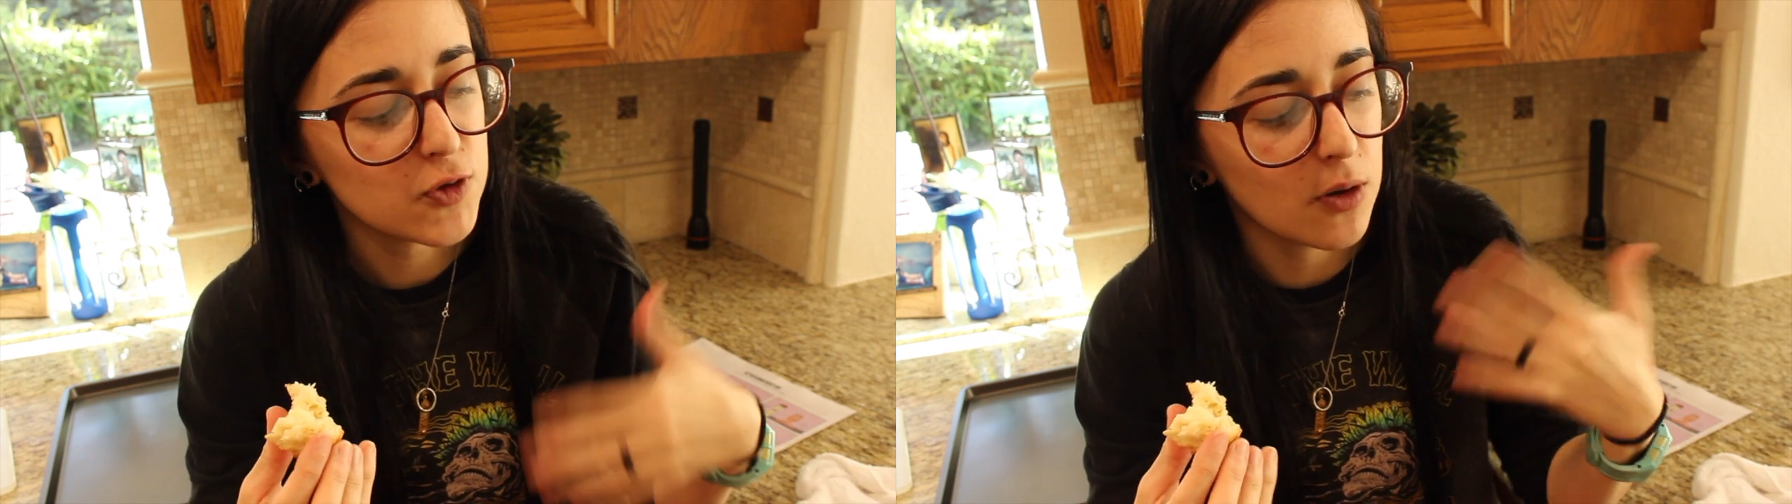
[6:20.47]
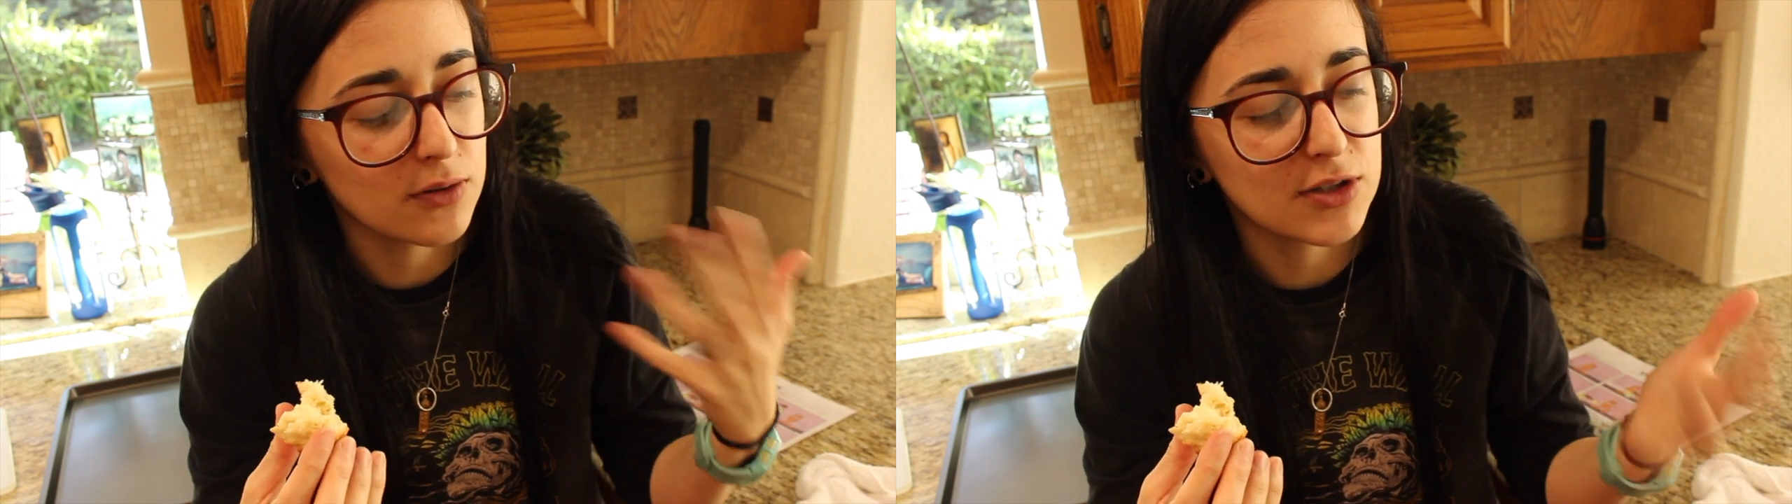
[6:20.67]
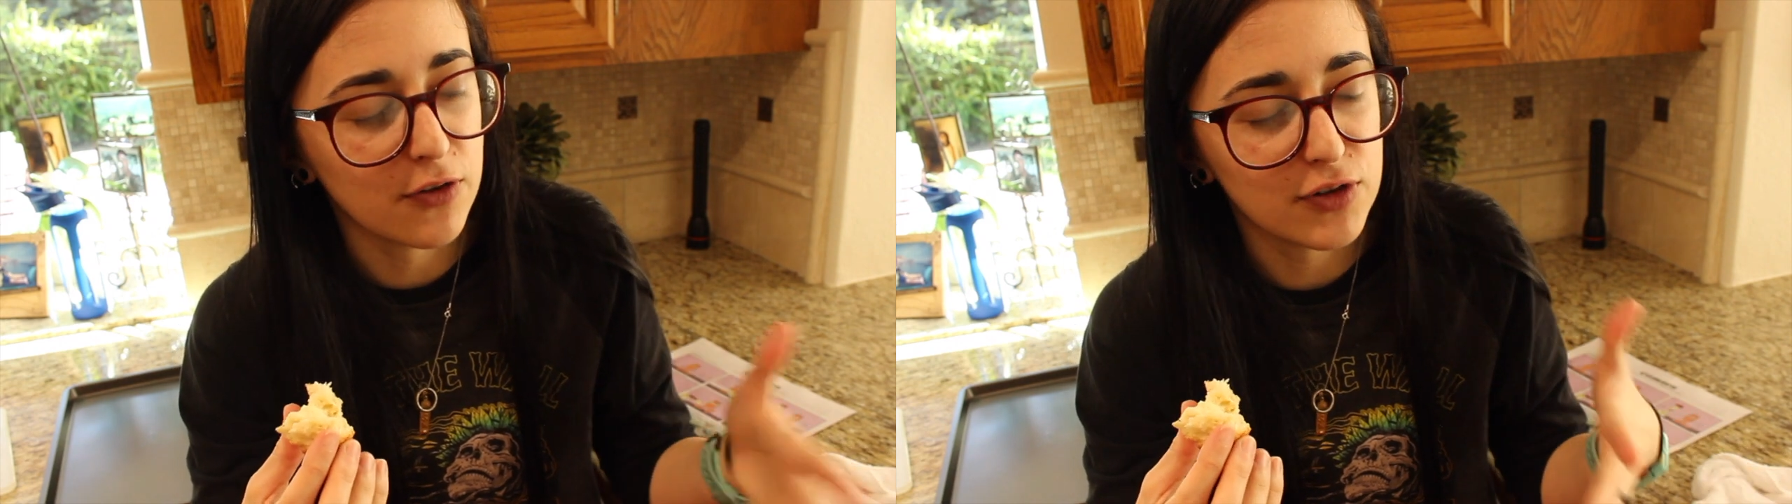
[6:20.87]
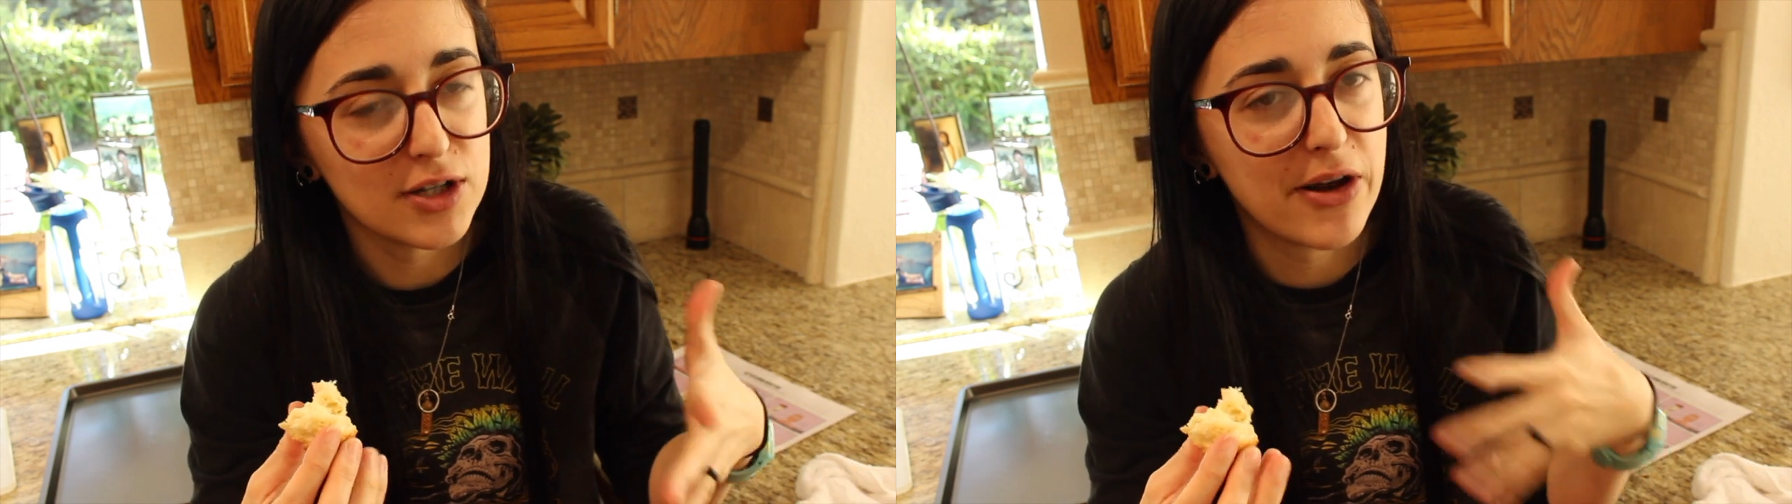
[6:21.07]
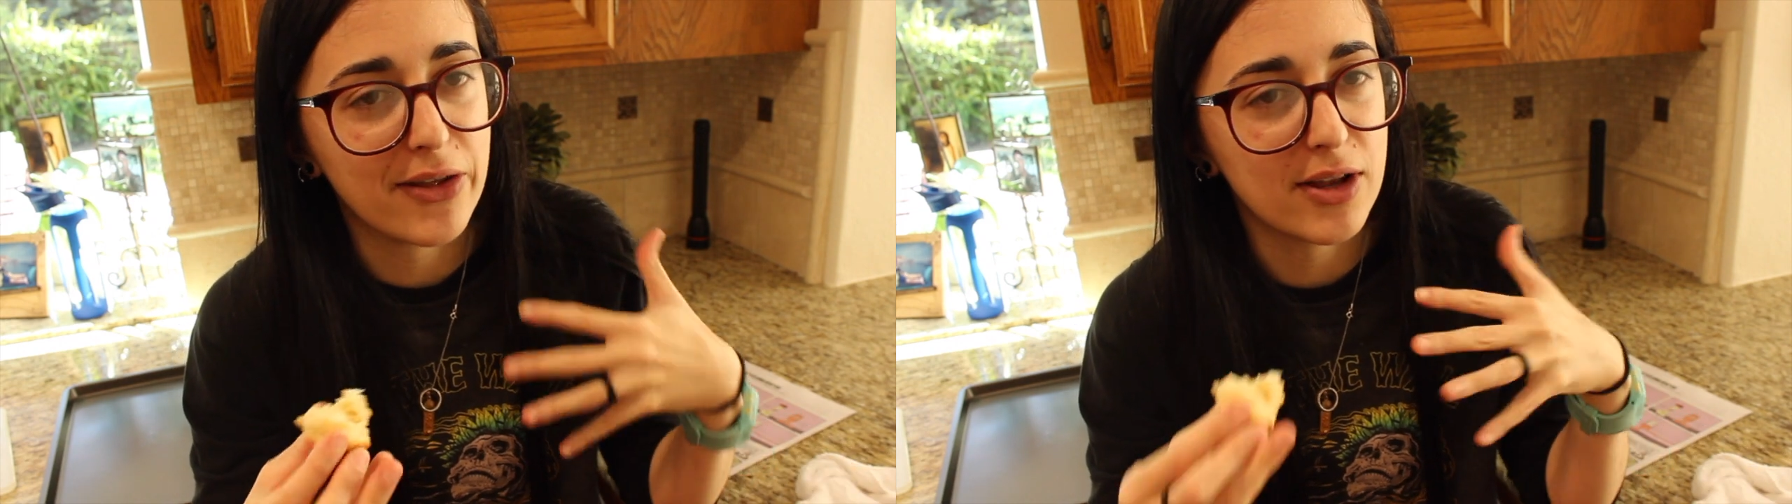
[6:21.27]
so I'll definitely,
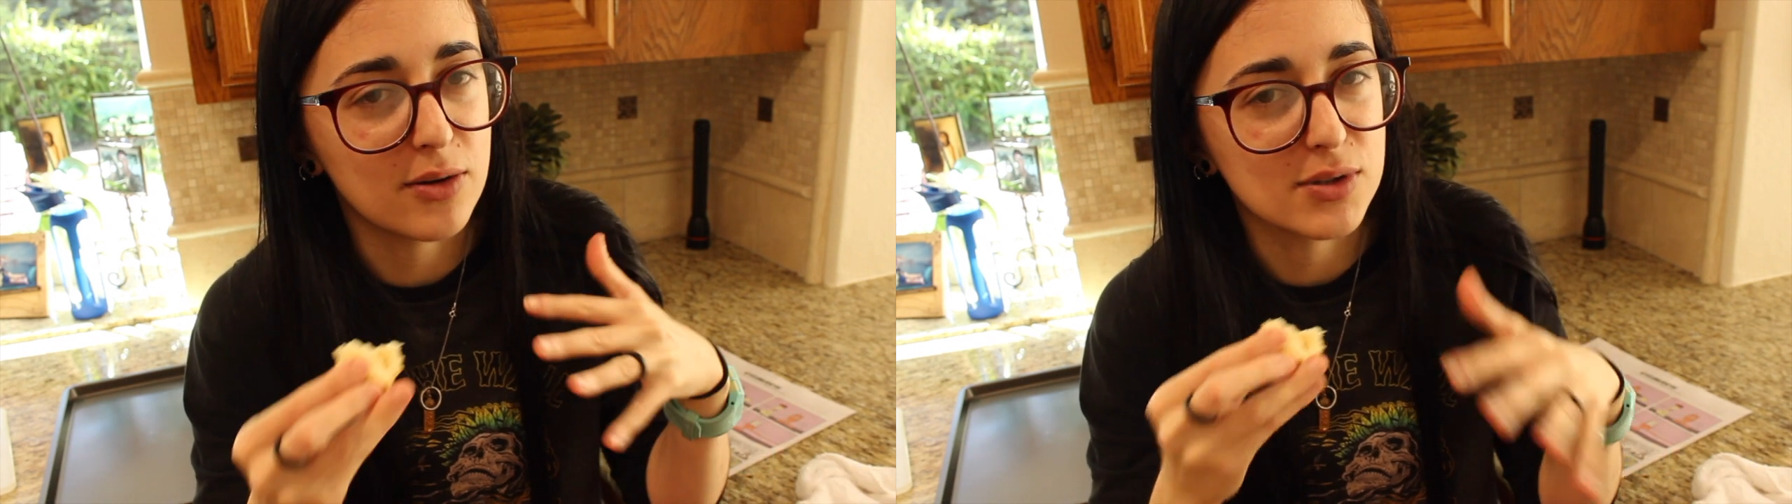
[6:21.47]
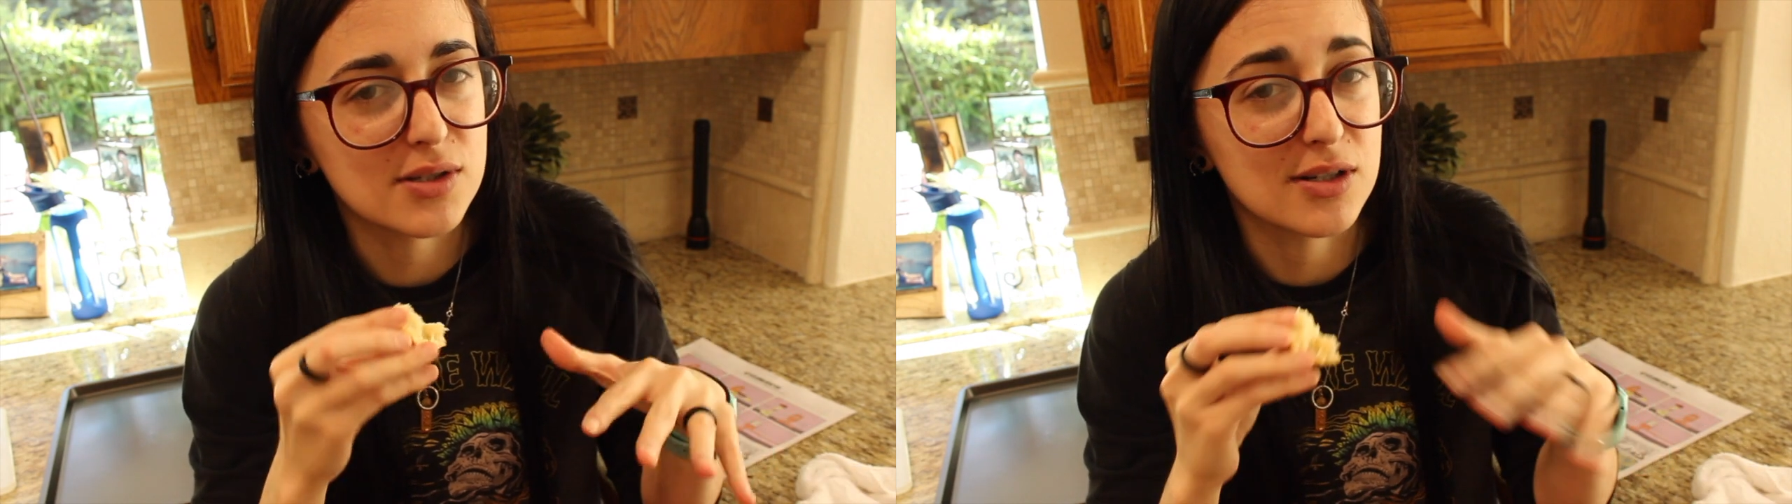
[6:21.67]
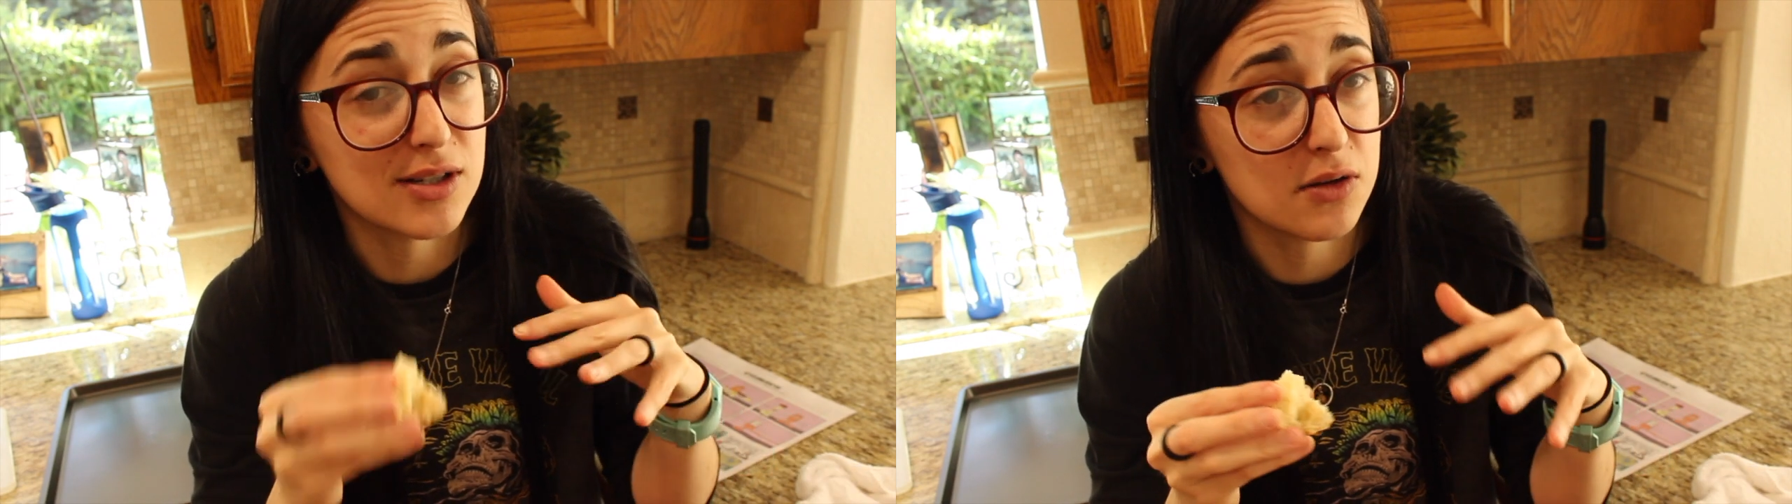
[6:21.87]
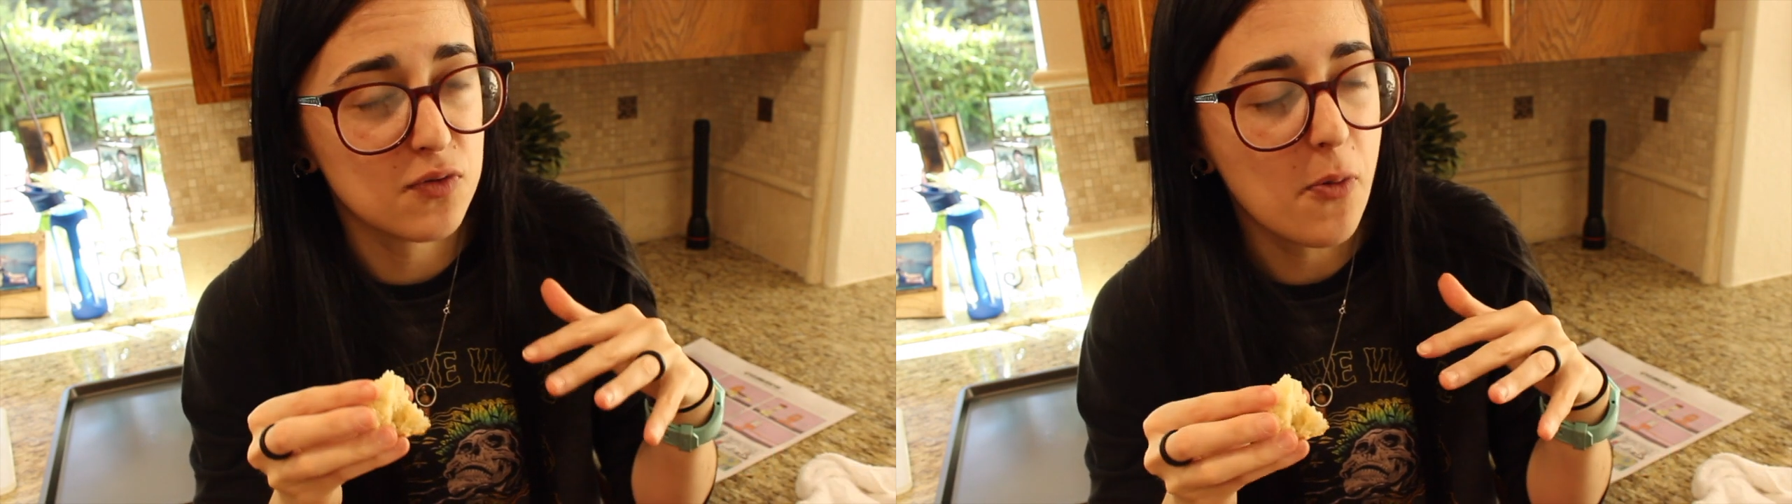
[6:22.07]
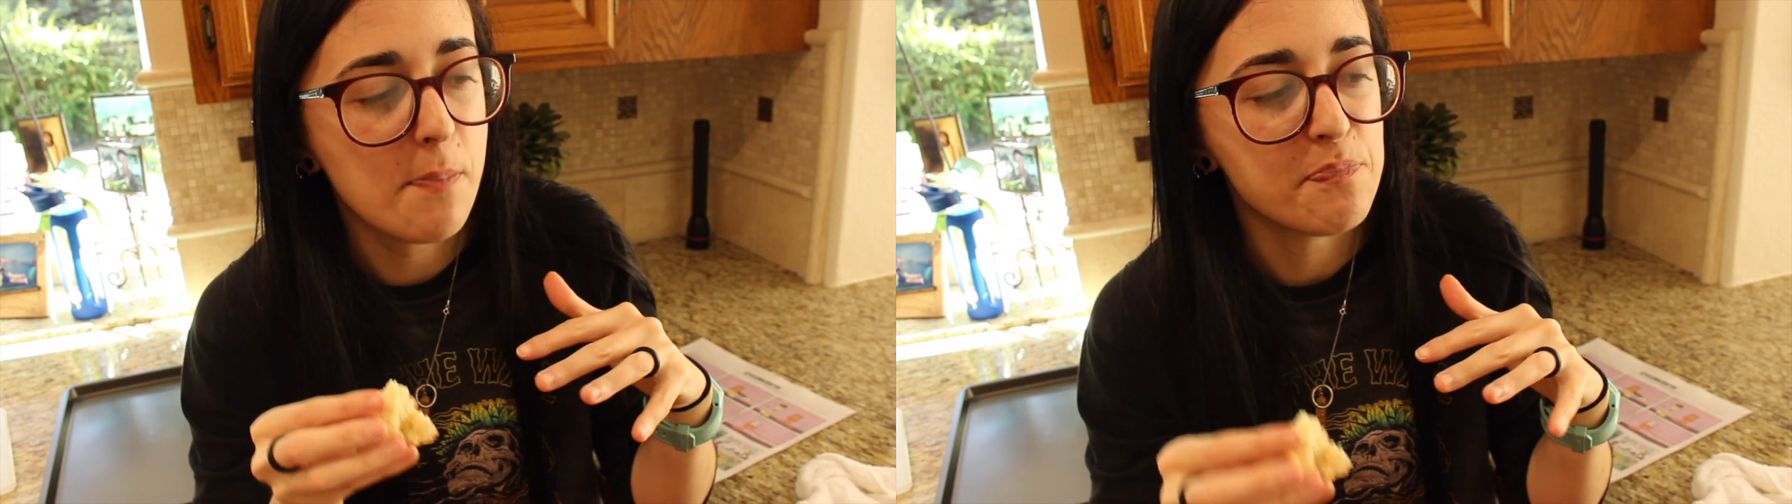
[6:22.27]
now that it was
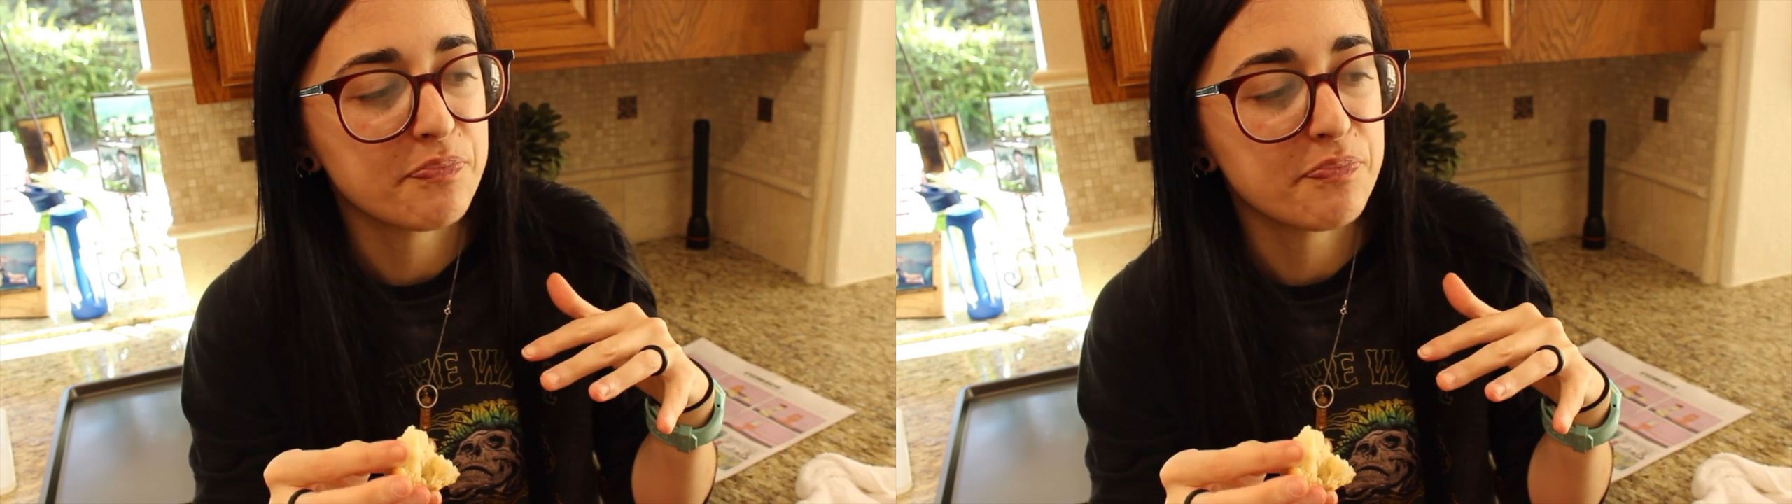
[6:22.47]
successful,